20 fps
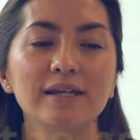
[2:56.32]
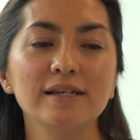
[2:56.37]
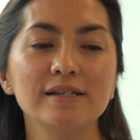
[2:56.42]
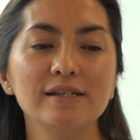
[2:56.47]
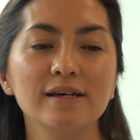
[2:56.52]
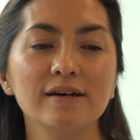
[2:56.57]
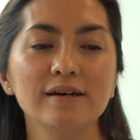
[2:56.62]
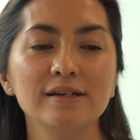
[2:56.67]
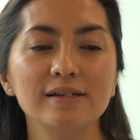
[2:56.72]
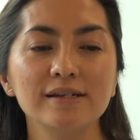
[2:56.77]

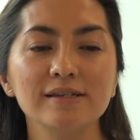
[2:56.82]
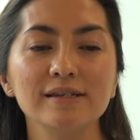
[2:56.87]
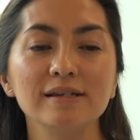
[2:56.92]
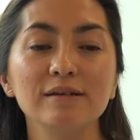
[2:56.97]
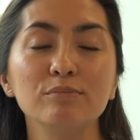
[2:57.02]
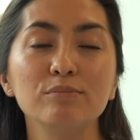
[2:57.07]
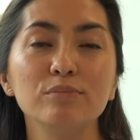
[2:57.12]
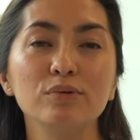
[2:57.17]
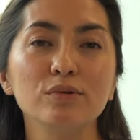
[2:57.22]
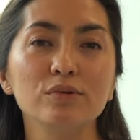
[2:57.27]
Diet is an
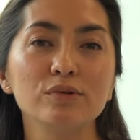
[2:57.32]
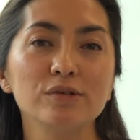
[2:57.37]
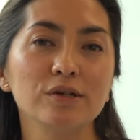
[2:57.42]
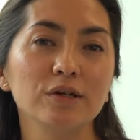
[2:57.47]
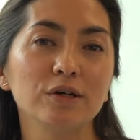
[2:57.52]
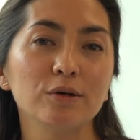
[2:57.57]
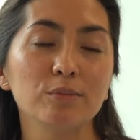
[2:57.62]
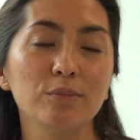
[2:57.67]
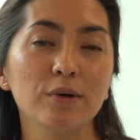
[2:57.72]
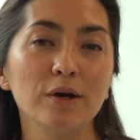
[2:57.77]

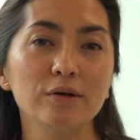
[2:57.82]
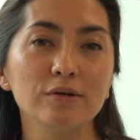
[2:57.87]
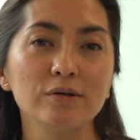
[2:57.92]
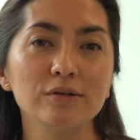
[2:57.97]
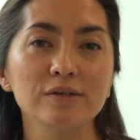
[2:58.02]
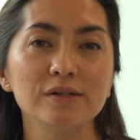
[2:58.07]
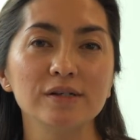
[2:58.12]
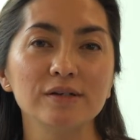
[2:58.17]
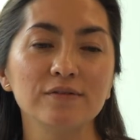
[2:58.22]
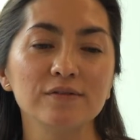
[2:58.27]
important
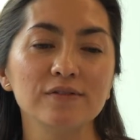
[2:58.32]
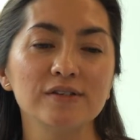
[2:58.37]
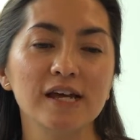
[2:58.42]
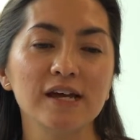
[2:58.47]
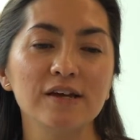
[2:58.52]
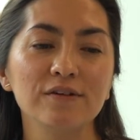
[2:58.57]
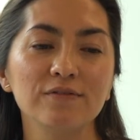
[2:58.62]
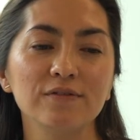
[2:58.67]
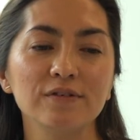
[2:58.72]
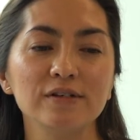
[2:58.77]
component of
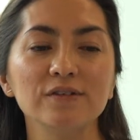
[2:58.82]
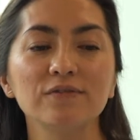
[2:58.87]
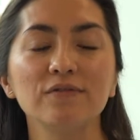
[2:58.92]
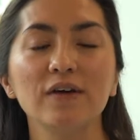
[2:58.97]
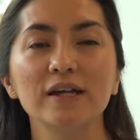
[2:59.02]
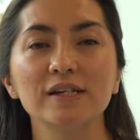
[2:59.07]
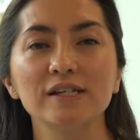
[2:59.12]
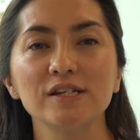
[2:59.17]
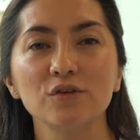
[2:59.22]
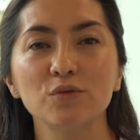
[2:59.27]
safe and
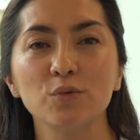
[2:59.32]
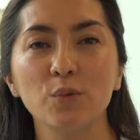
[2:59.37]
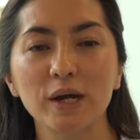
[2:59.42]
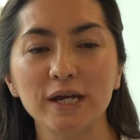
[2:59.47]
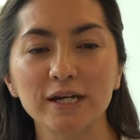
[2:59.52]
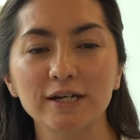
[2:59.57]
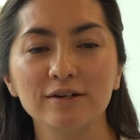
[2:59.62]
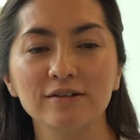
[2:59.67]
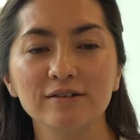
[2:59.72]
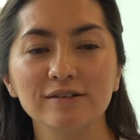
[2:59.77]
effective
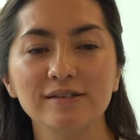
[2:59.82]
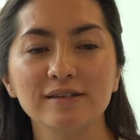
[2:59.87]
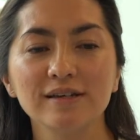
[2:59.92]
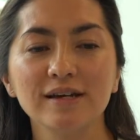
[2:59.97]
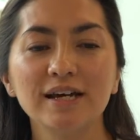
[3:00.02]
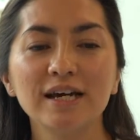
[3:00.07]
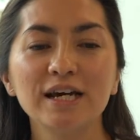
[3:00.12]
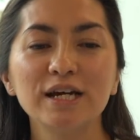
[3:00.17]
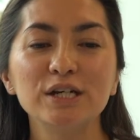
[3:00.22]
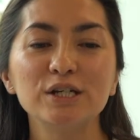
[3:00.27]
weight loss.
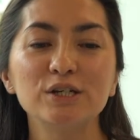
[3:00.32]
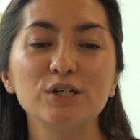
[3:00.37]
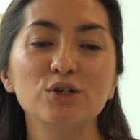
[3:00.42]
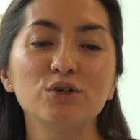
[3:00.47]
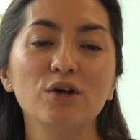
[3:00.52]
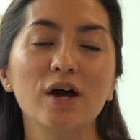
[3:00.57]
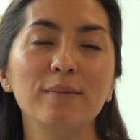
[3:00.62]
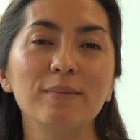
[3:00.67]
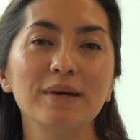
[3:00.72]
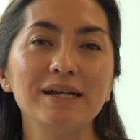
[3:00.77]
You should
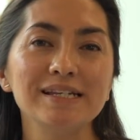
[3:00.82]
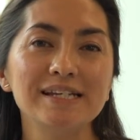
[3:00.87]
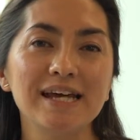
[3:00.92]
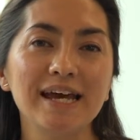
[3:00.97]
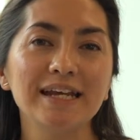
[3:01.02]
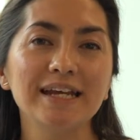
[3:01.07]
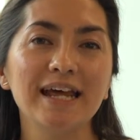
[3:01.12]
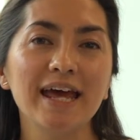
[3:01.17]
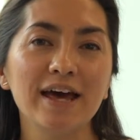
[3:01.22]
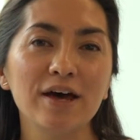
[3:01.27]
try and
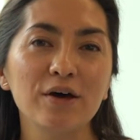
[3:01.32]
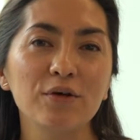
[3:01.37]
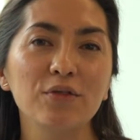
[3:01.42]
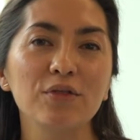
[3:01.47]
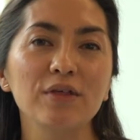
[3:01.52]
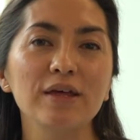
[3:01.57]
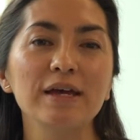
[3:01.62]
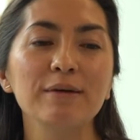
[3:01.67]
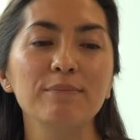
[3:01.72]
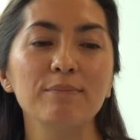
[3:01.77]
maintain a
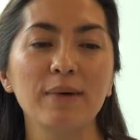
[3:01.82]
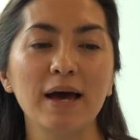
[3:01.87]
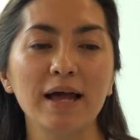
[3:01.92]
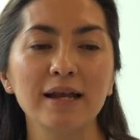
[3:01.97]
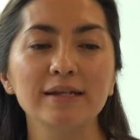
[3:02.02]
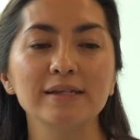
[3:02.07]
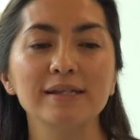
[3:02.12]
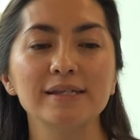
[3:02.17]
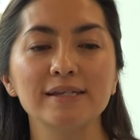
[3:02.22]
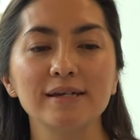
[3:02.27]
healthy,
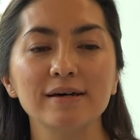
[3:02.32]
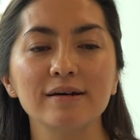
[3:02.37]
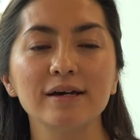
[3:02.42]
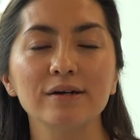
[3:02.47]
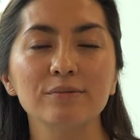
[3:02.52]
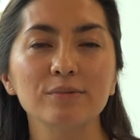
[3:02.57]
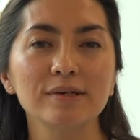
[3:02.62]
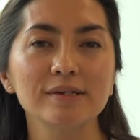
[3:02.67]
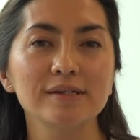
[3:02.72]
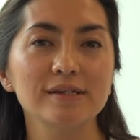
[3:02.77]
balanced
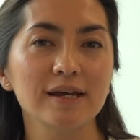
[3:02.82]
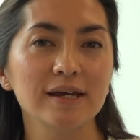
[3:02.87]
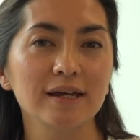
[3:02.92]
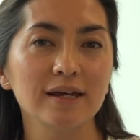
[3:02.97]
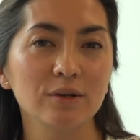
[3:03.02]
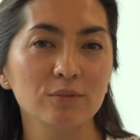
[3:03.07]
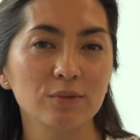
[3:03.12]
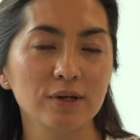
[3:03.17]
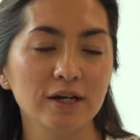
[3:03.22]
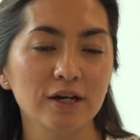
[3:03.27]
diet whilst
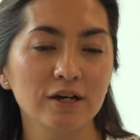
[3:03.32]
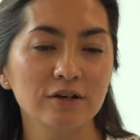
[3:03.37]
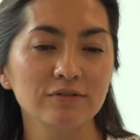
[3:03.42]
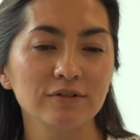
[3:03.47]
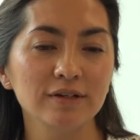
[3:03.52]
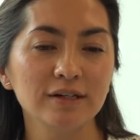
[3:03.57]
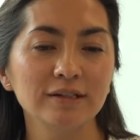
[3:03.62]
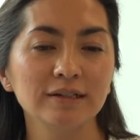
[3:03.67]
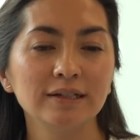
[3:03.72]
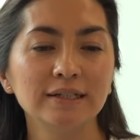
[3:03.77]
taking
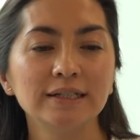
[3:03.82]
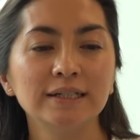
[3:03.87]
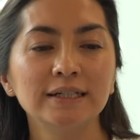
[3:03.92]
Wegovy.